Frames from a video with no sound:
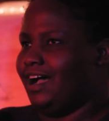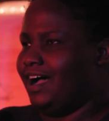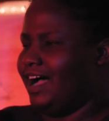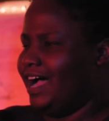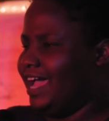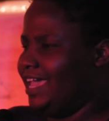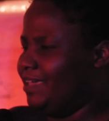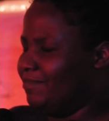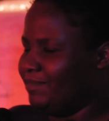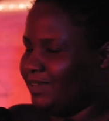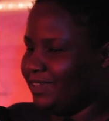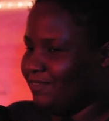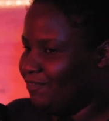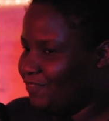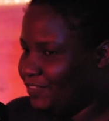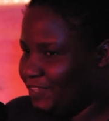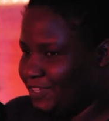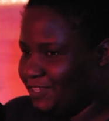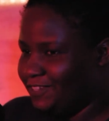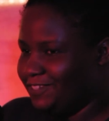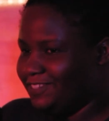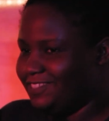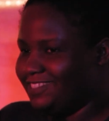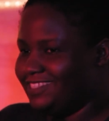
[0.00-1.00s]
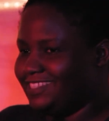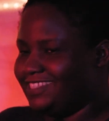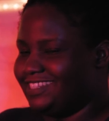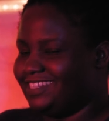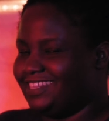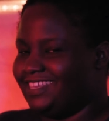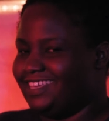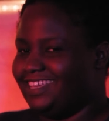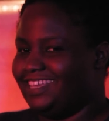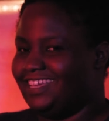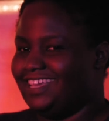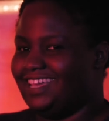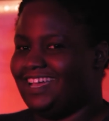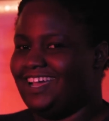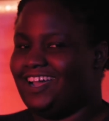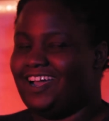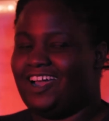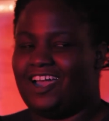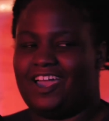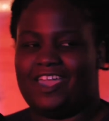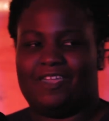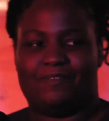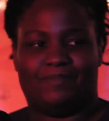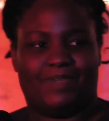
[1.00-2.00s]
I am confused.
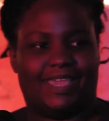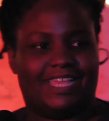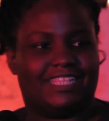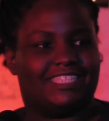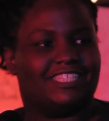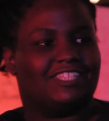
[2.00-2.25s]
I am yet